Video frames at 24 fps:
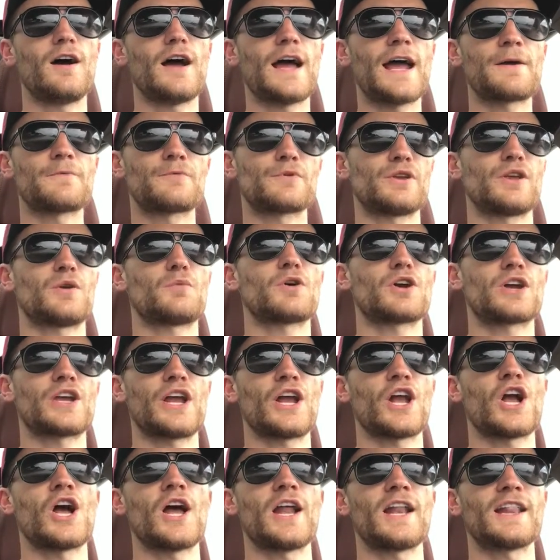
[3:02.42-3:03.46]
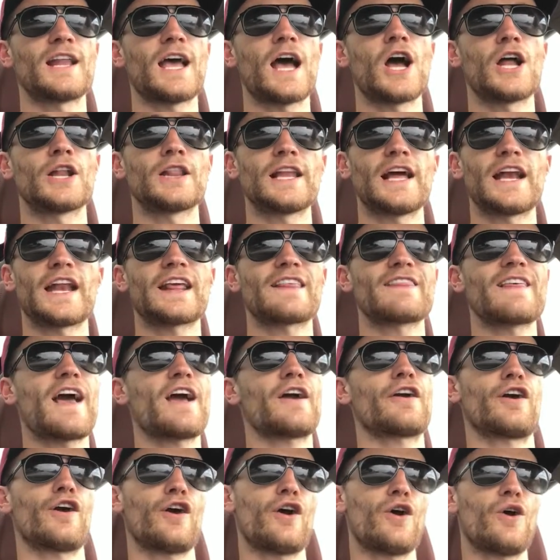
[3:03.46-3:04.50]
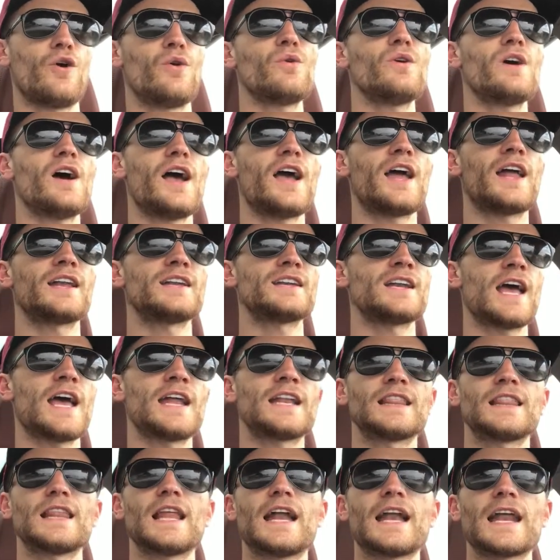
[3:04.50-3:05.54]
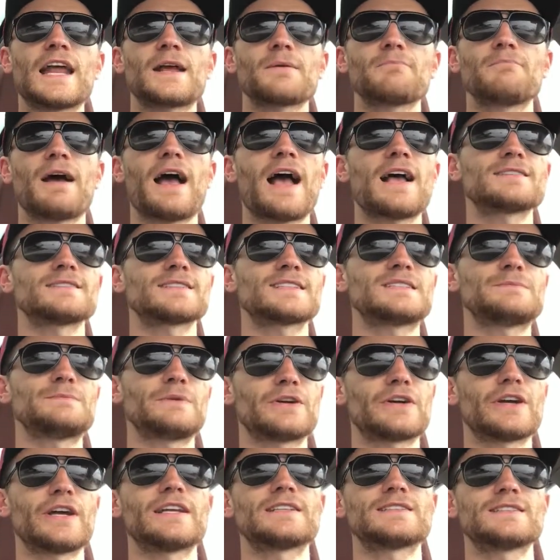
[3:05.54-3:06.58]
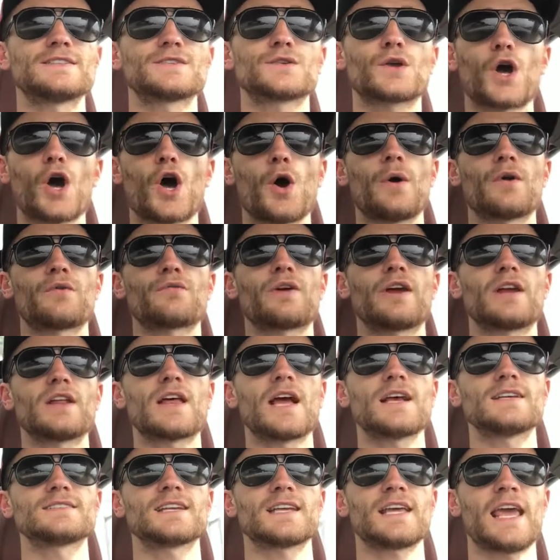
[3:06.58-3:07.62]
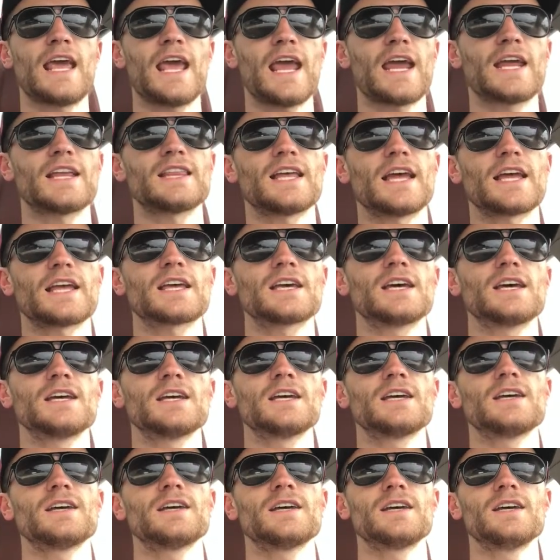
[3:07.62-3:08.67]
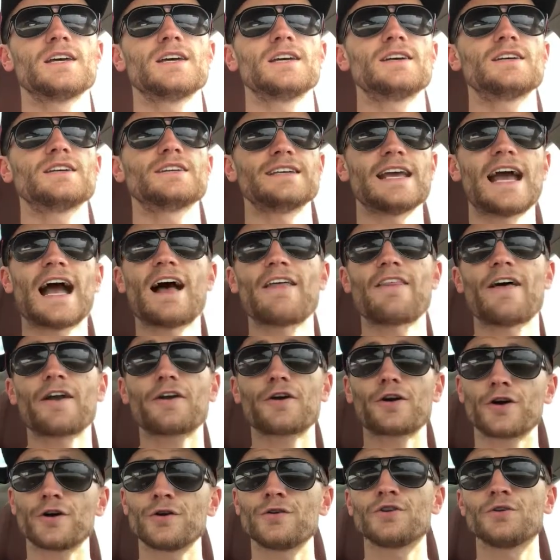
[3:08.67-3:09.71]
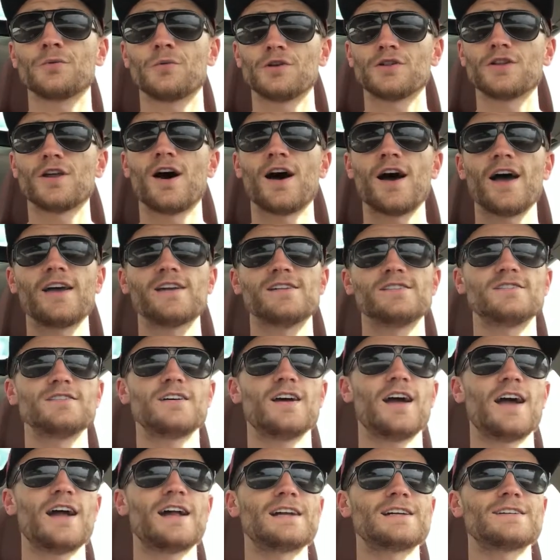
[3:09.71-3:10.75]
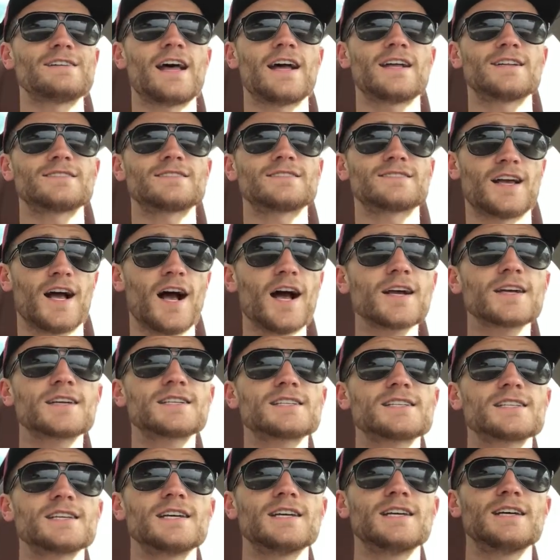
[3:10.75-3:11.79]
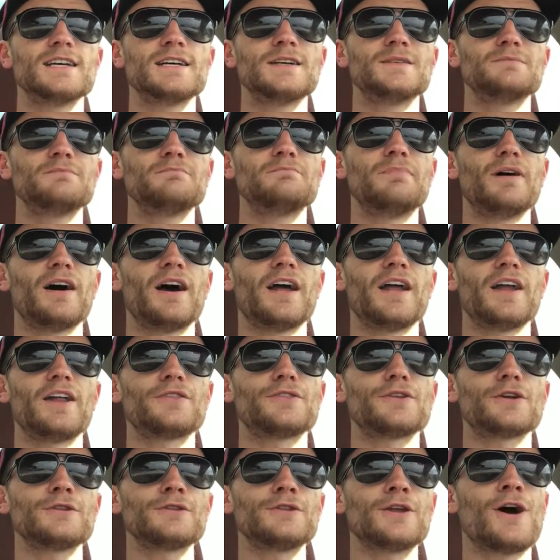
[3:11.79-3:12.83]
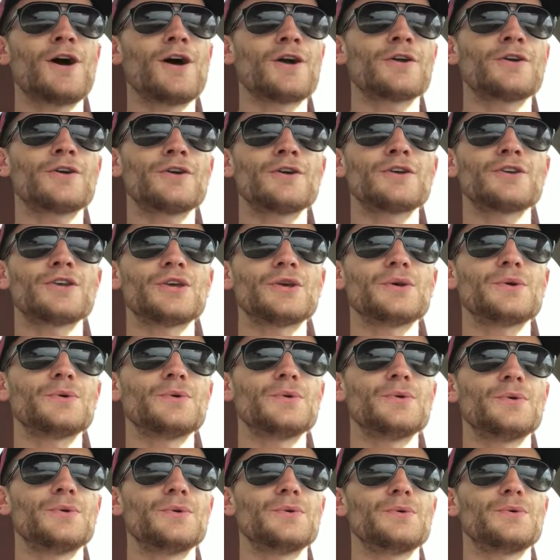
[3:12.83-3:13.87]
I'm really working on letting that go, and letting past experiences go, and realizing, hey, yeah, that hurt you a lot and that sucked, but the longer you